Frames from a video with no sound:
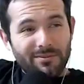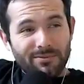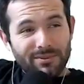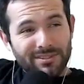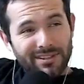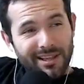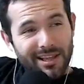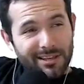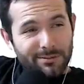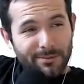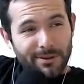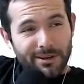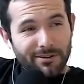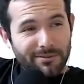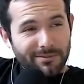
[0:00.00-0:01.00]
last Baker
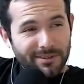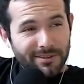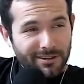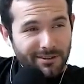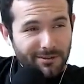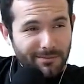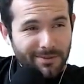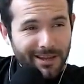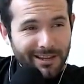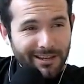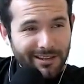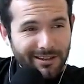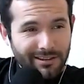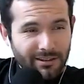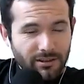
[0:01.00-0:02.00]
video. My
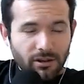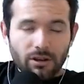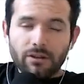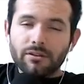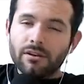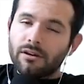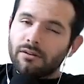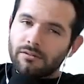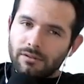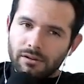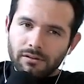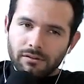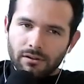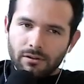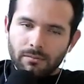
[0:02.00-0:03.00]
God. Oh,
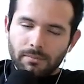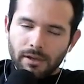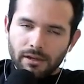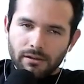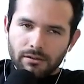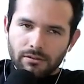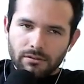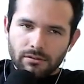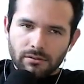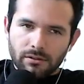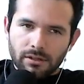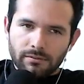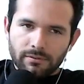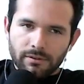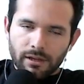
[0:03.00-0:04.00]
no. Bake and Destroy.
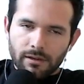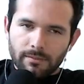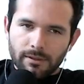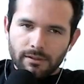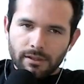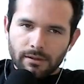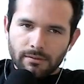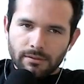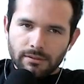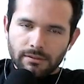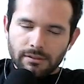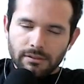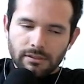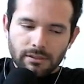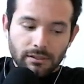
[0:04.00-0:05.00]
Forgot about that one.
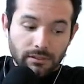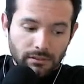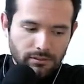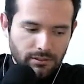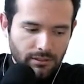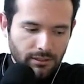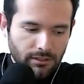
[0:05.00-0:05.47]
Shit, that's a